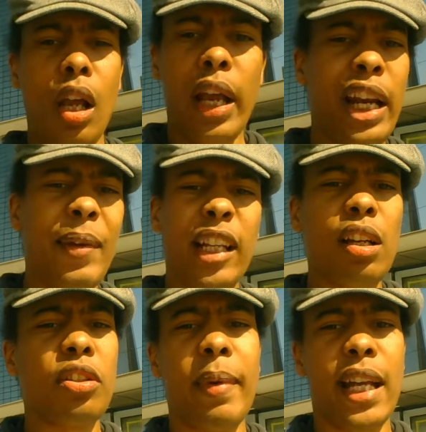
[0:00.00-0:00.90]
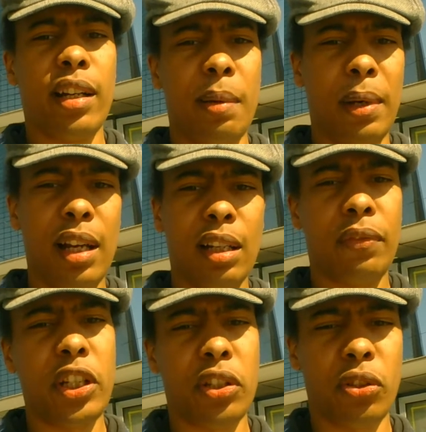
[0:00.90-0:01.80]
Anyway, it doesn't matter. The blood of
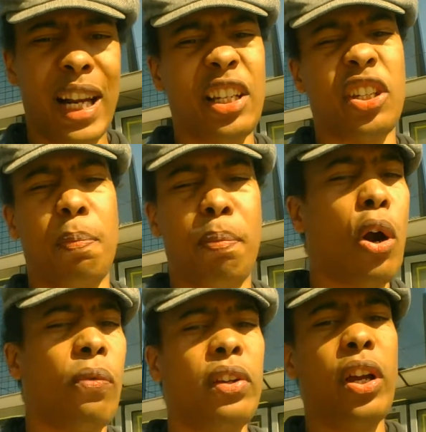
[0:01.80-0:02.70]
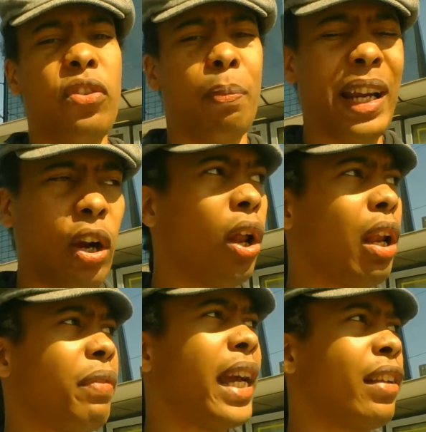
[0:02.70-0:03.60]
Jesus Christ is powerful enough to break all
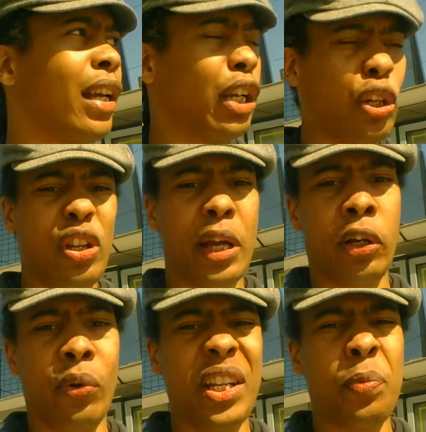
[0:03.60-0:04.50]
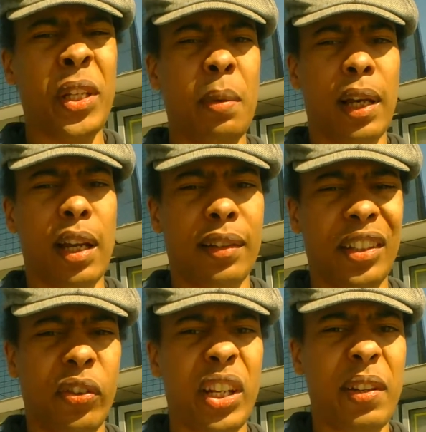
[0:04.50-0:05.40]
of that. Just agree with the blood.
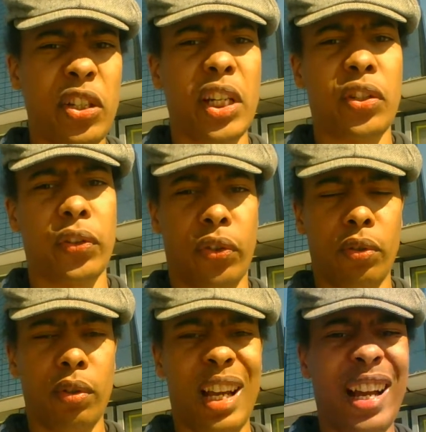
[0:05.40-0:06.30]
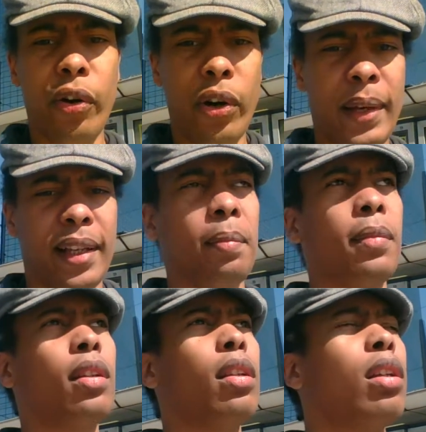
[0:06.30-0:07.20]
Agree with Jesus. Agree with Him.
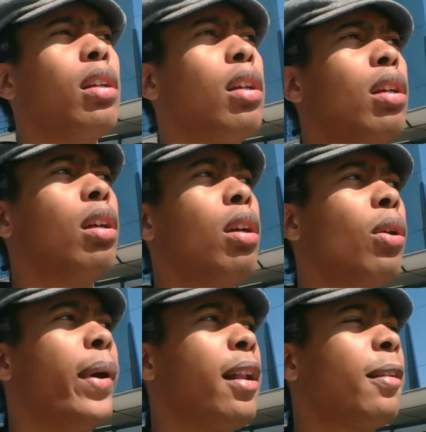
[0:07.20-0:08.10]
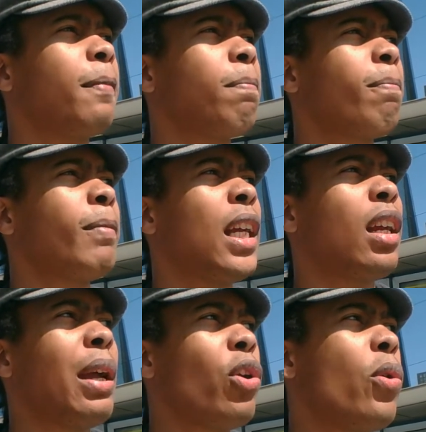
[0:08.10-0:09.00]
Well,
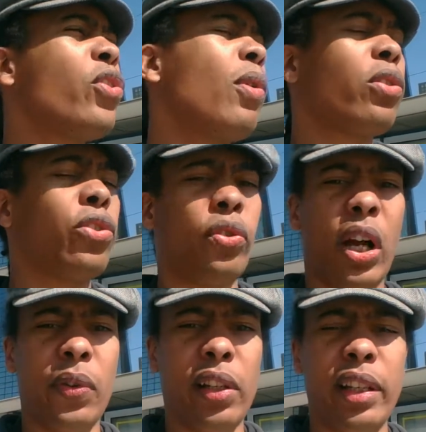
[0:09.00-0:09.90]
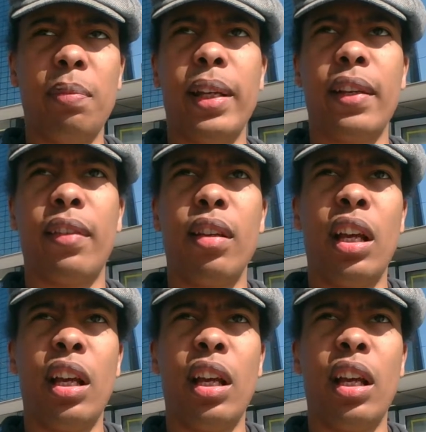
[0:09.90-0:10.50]
I'm going to walk through town a little bit.